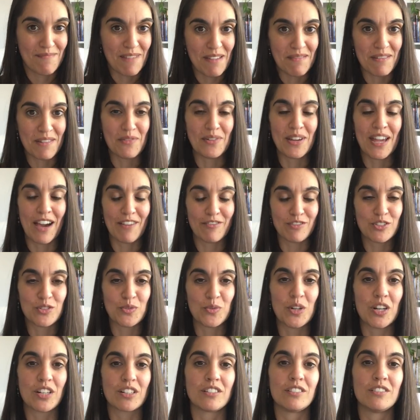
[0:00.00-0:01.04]
Maybe we have
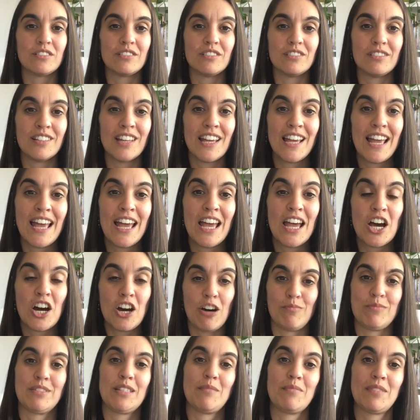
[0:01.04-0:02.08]
to work on
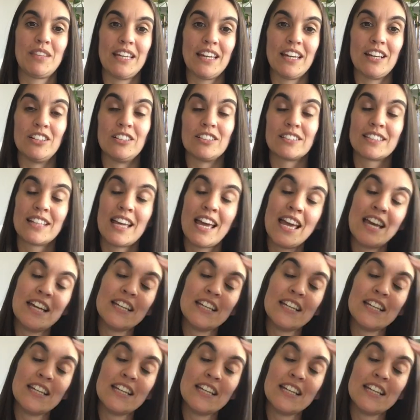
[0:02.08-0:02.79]
something else.